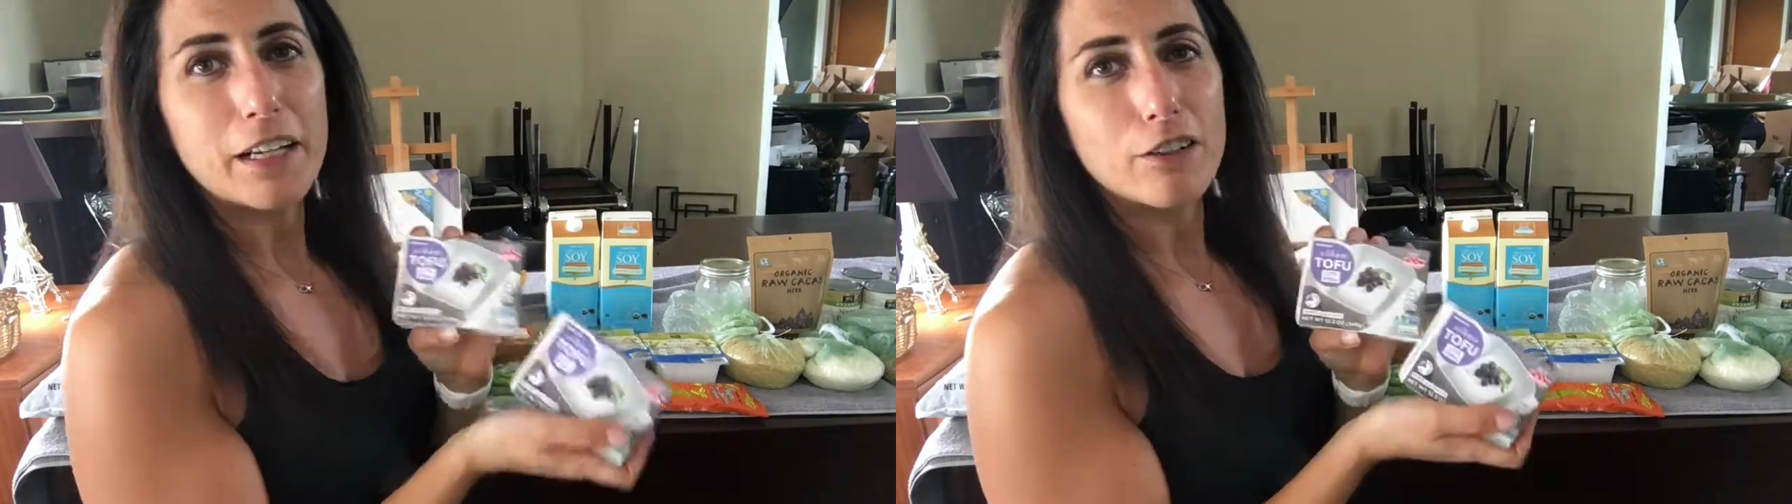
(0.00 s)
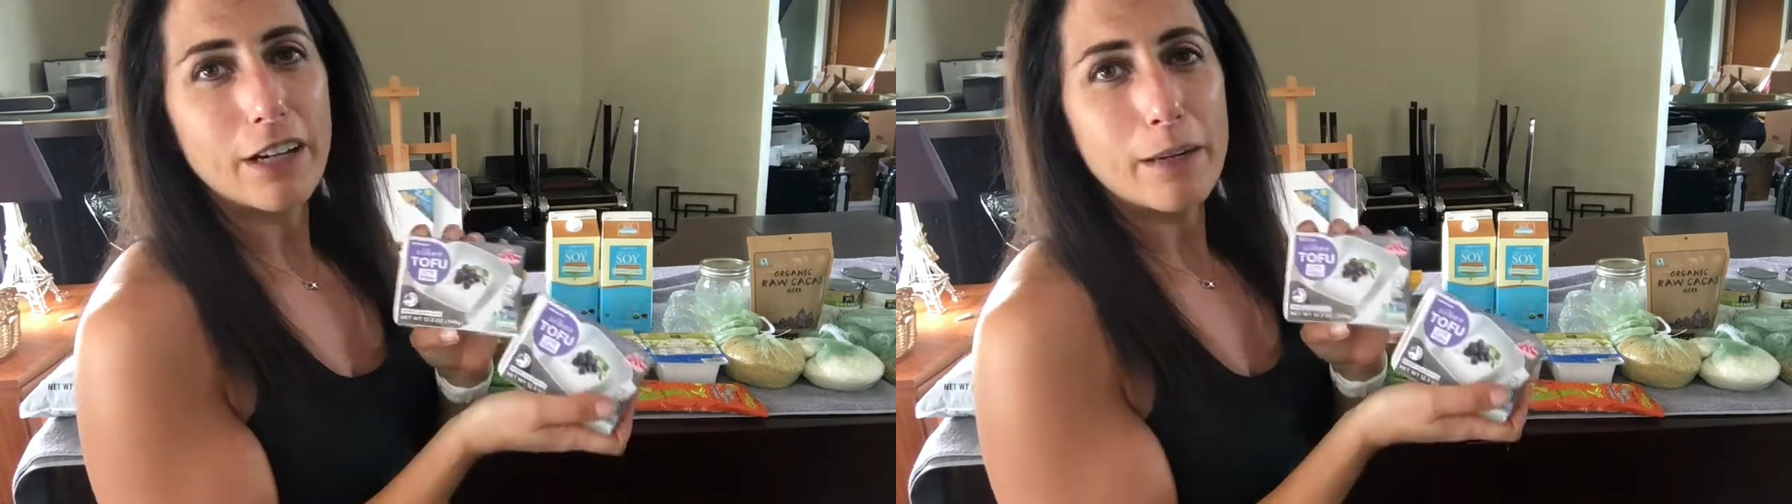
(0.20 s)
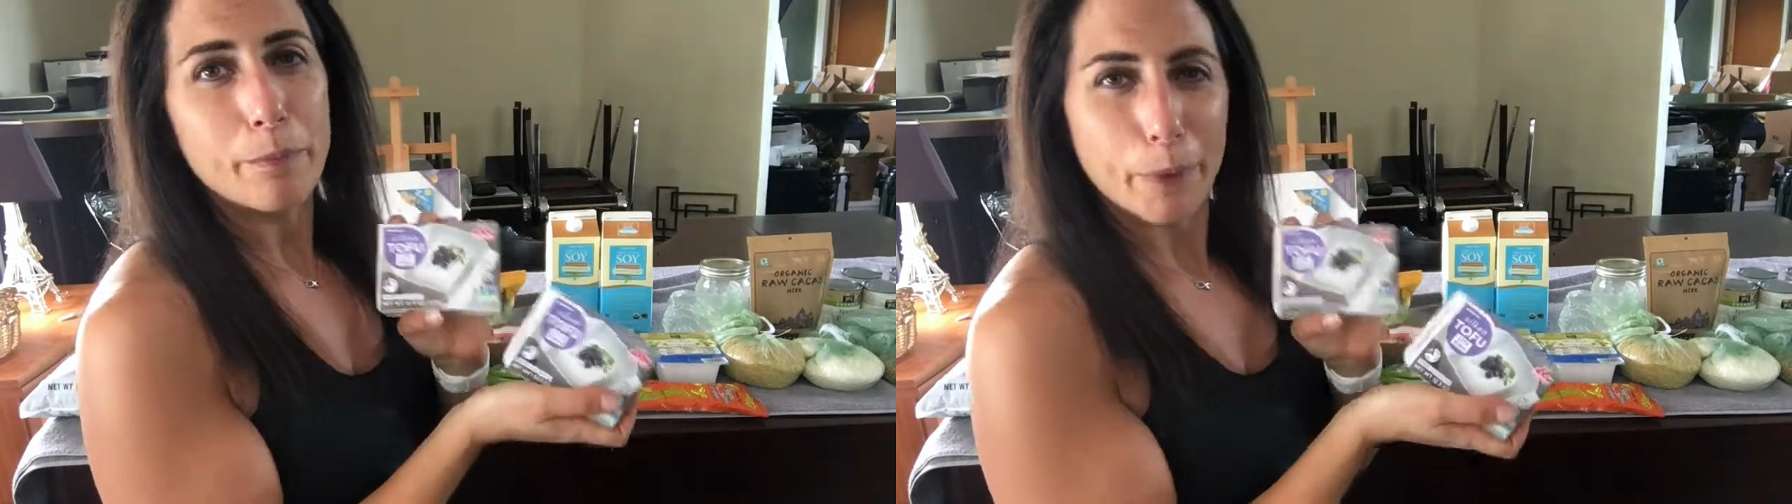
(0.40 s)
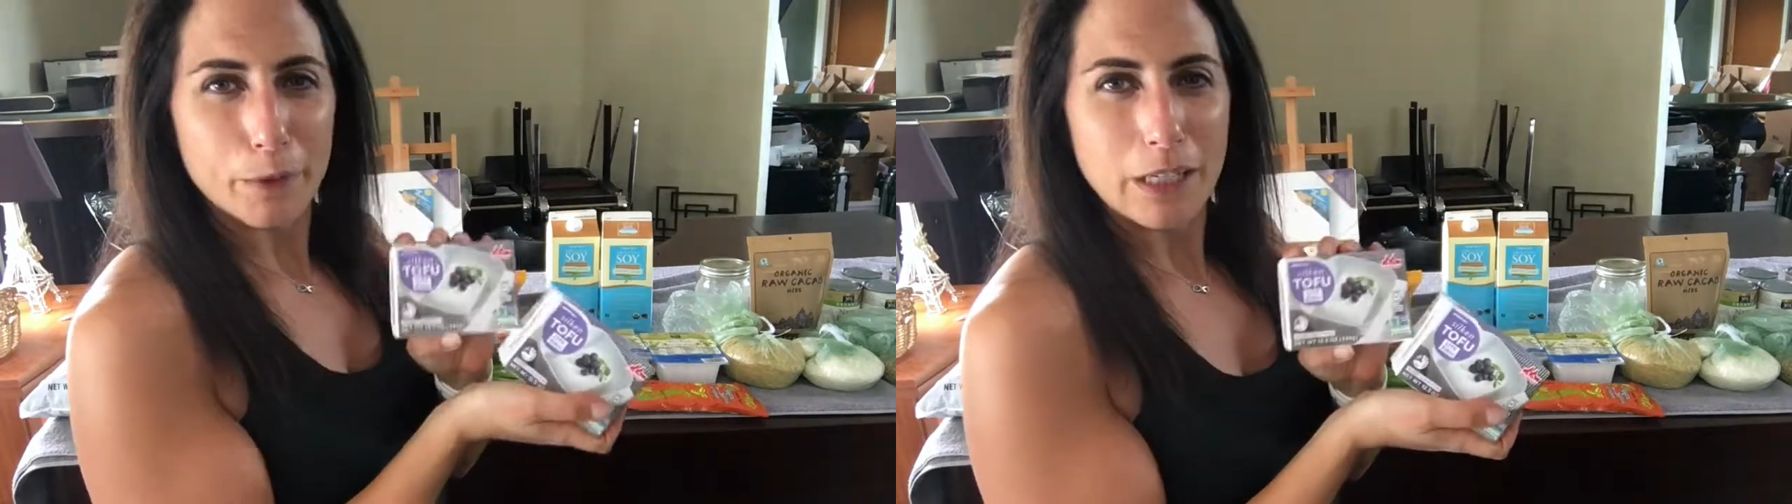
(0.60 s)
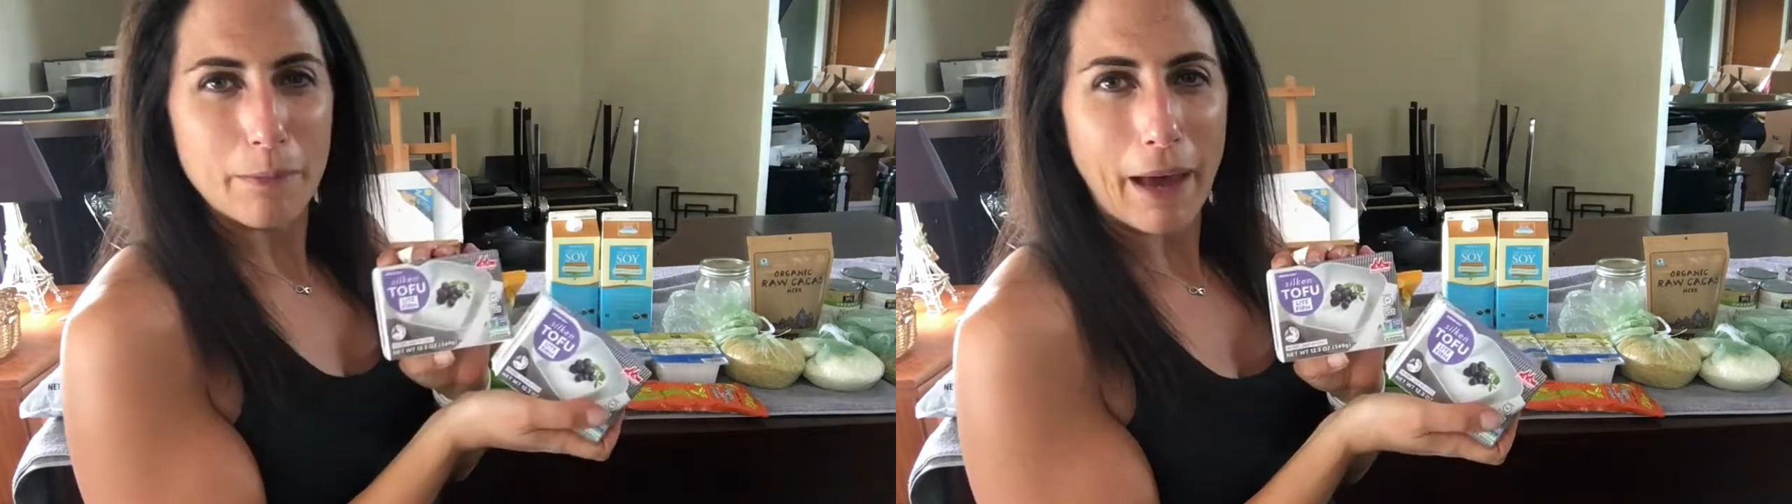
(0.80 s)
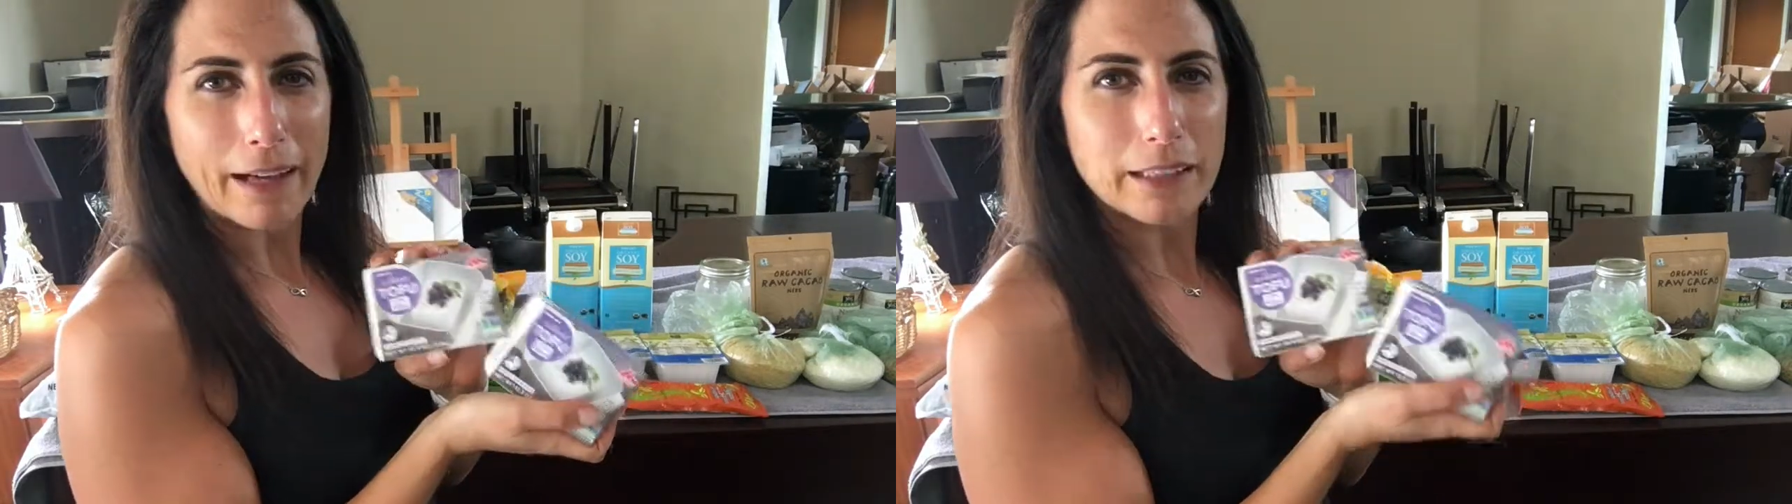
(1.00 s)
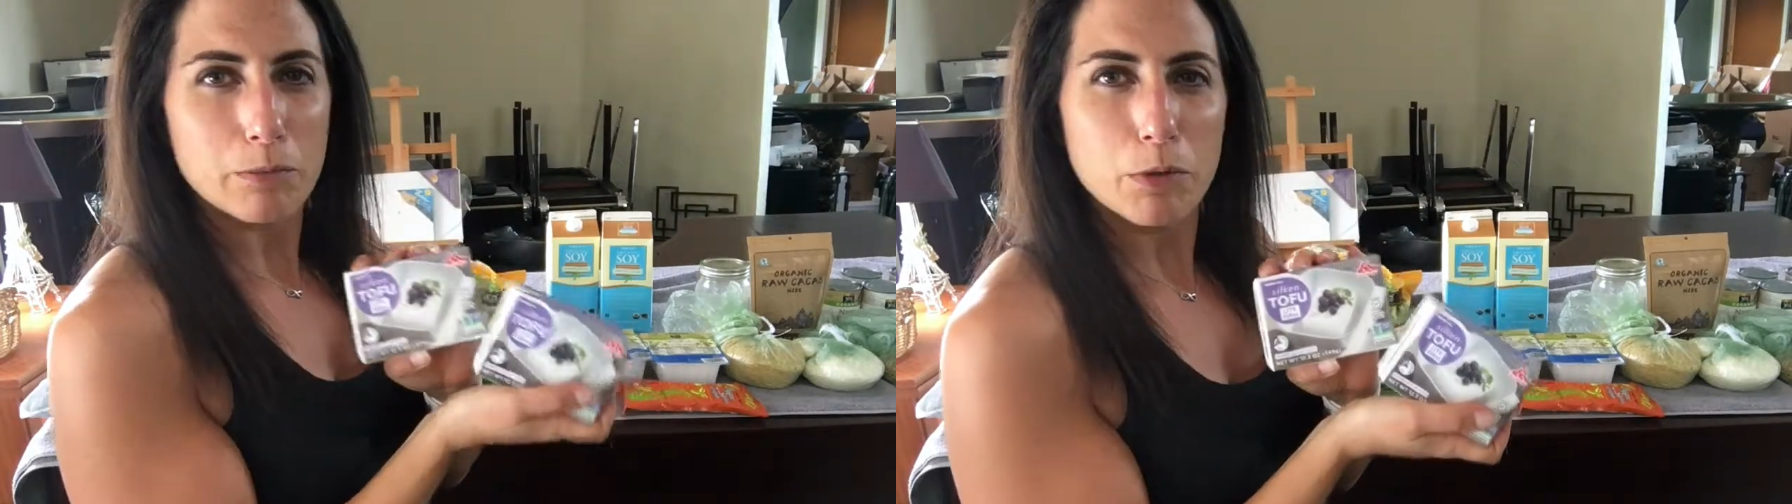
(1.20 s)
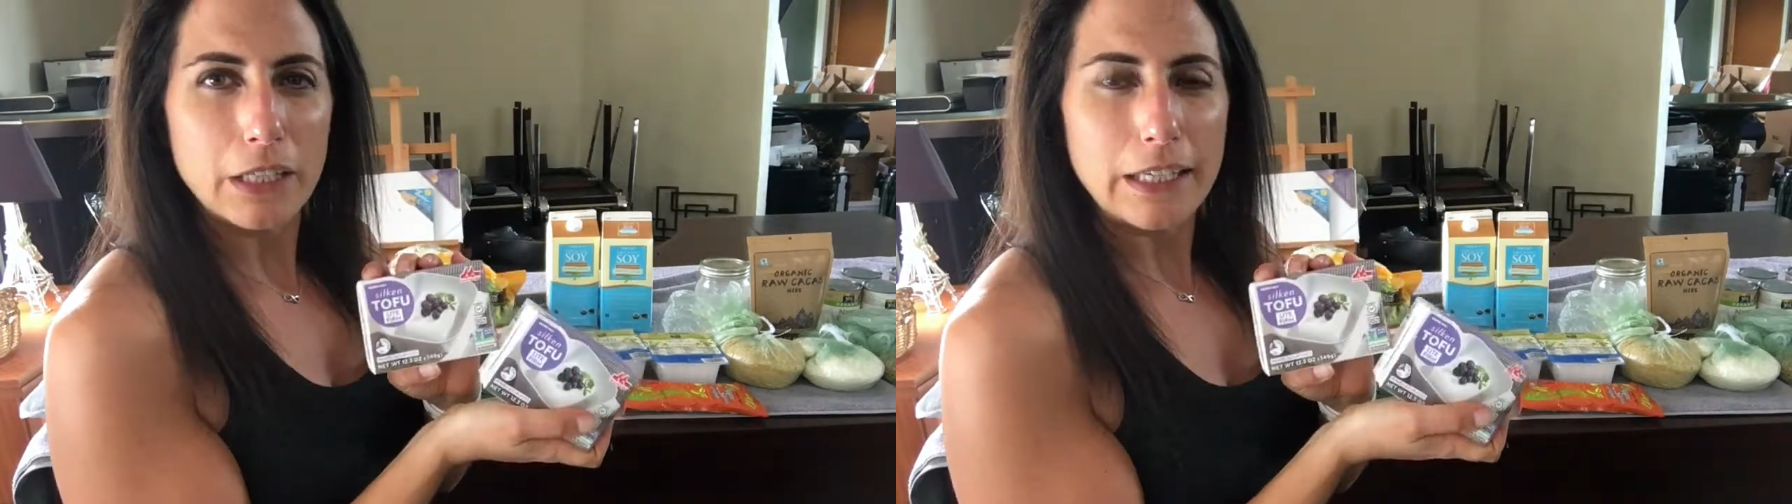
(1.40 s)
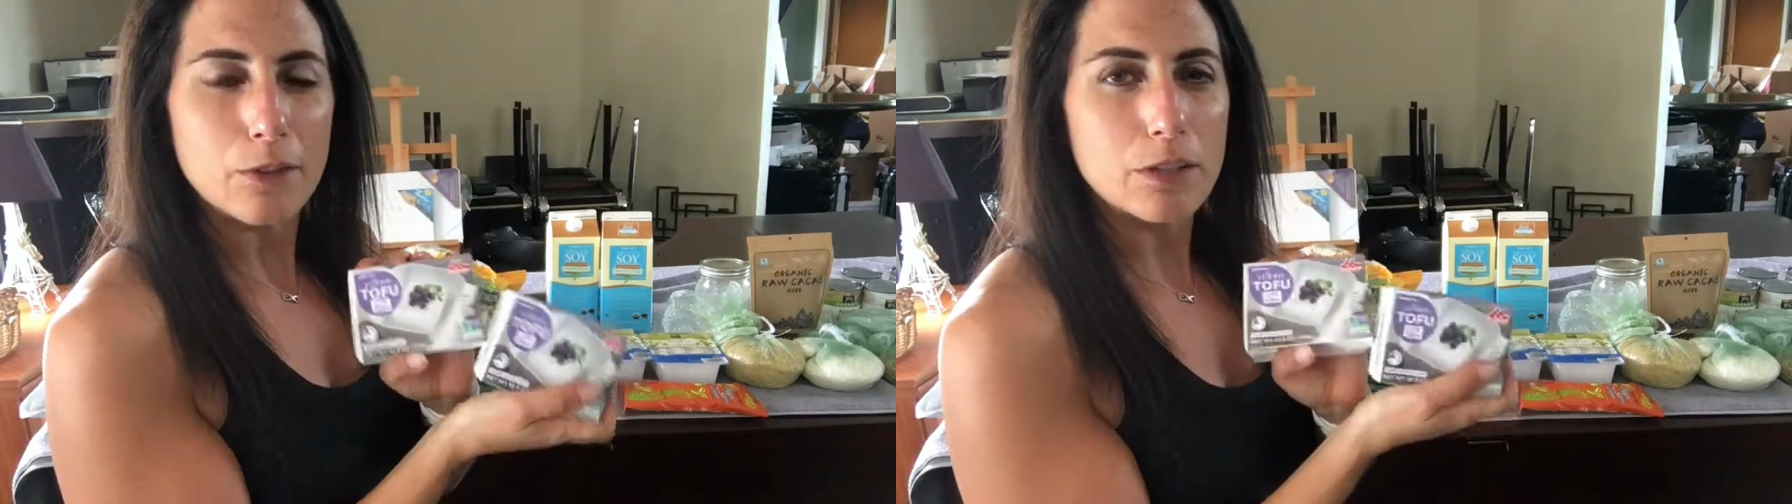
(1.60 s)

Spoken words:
a great protein-packed smoothie